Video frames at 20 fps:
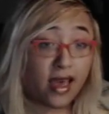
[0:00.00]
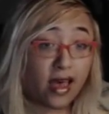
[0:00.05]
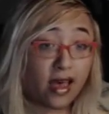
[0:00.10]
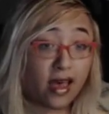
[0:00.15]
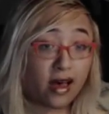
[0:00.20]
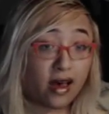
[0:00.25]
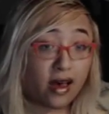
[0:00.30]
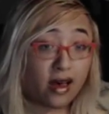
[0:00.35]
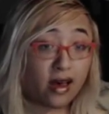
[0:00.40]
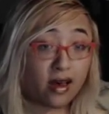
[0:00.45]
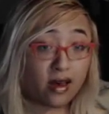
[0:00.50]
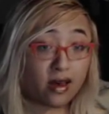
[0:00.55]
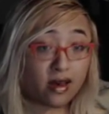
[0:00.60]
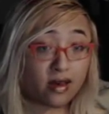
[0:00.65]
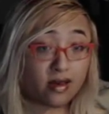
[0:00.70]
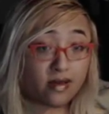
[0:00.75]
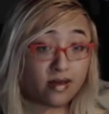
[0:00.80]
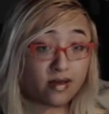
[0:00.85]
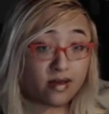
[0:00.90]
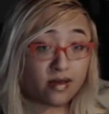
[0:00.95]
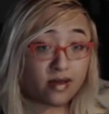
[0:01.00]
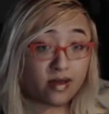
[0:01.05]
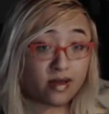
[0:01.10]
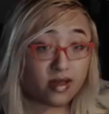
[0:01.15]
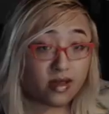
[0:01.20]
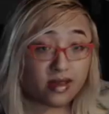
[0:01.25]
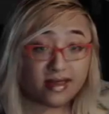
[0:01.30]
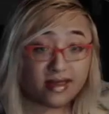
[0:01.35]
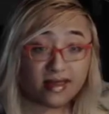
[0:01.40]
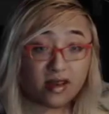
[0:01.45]

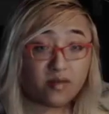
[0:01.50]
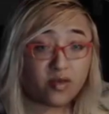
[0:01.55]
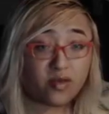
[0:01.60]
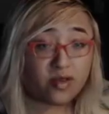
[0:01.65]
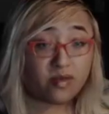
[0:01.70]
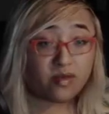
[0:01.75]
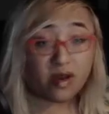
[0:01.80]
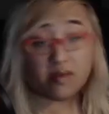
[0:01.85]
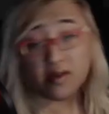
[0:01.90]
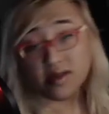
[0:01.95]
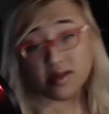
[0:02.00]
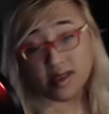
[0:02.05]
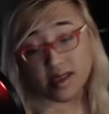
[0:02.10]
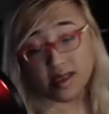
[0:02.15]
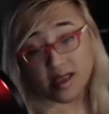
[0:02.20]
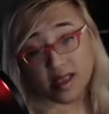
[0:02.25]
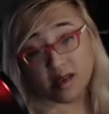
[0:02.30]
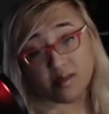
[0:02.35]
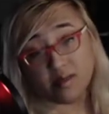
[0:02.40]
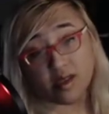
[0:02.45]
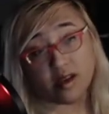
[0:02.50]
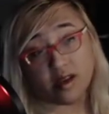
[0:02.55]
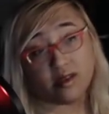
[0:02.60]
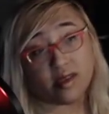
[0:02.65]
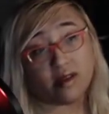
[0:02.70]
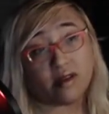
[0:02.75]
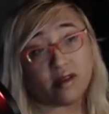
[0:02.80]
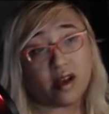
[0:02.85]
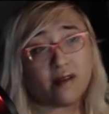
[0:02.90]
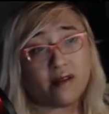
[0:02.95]
I'll post a link down below.
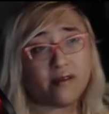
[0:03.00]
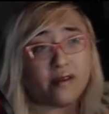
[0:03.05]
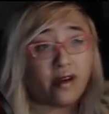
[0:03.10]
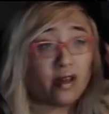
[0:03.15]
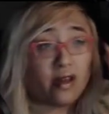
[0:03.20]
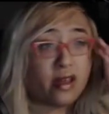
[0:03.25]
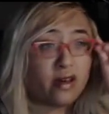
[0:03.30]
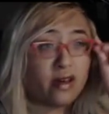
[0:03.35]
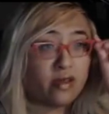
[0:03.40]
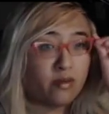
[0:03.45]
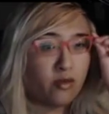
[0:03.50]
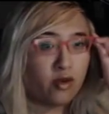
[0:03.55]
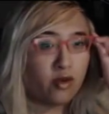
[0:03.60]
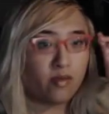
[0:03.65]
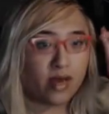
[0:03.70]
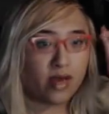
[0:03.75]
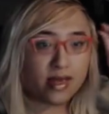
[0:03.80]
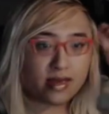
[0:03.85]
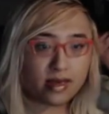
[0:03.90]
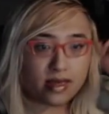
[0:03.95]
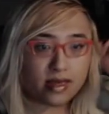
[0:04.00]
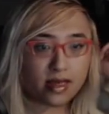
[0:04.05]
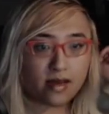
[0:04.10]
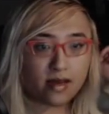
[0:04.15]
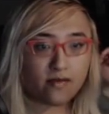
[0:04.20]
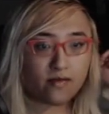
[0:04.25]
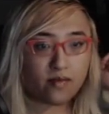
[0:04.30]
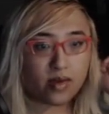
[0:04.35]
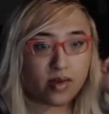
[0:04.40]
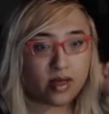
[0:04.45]
That'll cover a lot of the more basic
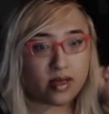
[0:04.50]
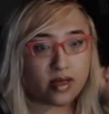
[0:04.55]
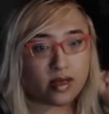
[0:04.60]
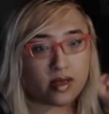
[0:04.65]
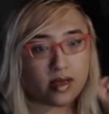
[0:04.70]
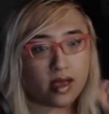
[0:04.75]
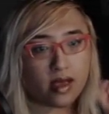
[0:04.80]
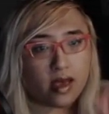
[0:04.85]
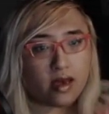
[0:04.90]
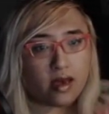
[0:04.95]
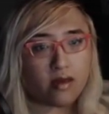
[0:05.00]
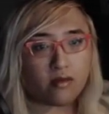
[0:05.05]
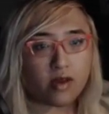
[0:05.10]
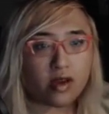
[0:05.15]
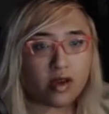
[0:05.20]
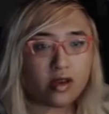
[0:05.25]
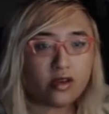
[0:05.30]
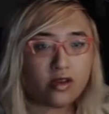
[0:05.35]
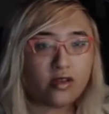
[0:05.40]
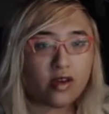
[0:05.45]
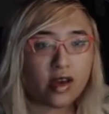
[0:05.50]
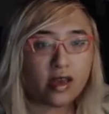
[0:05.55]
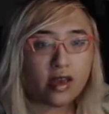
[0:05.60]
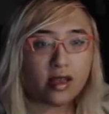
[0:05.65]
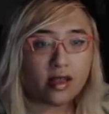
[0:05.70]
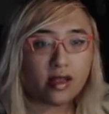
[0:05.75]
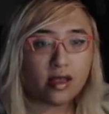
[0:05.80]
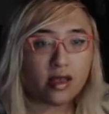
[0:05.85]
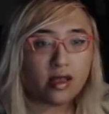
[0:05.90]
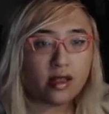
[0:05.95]
stuff. But today we're going to try
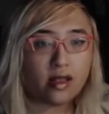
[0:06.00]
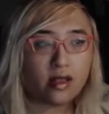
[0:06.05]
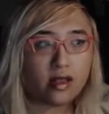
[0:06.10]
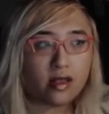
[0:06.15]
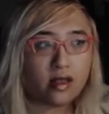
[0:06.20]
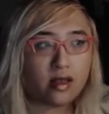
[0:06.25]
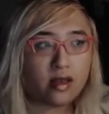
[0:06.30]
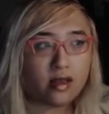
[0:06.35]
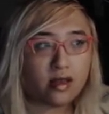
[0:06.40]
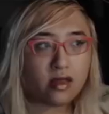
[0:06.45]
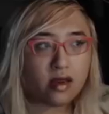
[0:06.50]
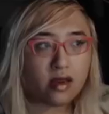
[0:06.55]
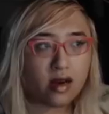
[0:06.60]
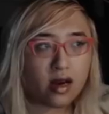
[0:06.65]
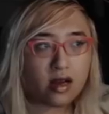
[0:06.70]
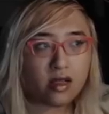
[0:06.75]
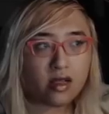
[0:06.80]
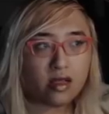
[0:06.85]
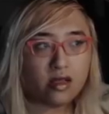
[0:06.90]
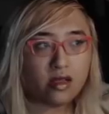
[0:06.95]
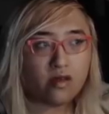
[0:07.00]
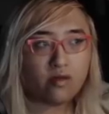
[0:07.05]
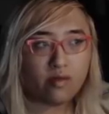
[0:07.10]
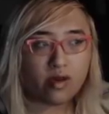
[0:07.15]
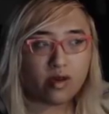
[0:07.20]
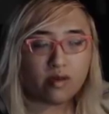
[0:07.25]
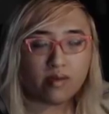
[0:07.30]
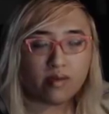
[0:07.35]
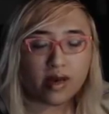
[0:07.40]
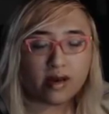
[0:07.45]
and talk a little
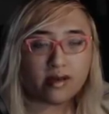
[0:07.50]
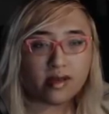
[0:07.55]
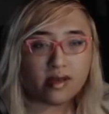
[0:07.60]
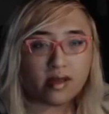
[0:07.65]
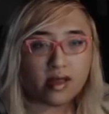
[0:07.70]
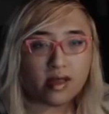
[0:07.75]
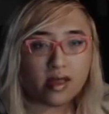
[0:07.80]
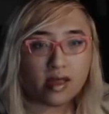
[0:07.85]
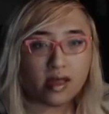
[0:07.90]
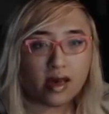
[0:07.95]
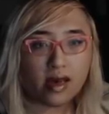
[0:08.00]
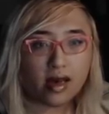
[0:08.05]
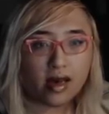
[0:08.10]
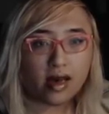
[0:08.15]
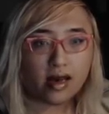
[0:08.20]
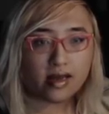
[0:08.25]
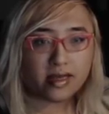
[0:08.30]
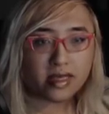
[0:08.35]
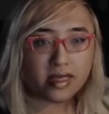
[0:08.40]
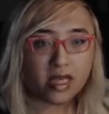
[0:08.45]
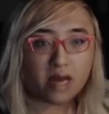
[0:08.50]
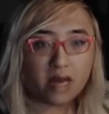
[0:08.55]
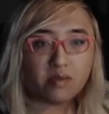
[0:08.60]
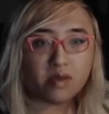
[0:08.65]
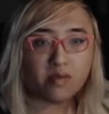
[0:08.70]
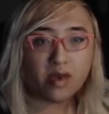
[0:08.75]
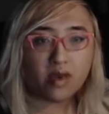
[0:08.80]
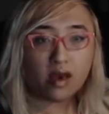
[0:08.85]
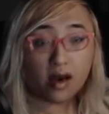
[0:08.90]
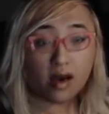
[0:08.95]
bit about steps
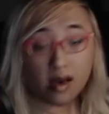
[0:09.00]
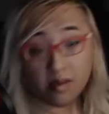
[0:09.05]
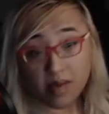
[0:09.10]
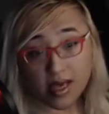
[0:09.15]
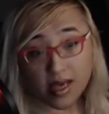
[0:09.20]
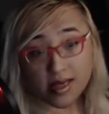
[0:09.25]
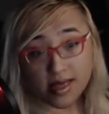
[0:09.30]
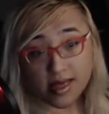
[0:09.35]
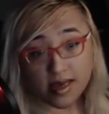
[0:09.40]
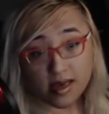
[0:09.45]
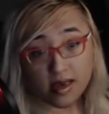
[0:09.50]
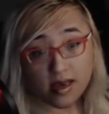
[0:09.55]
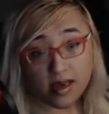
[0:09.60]
beyond basic.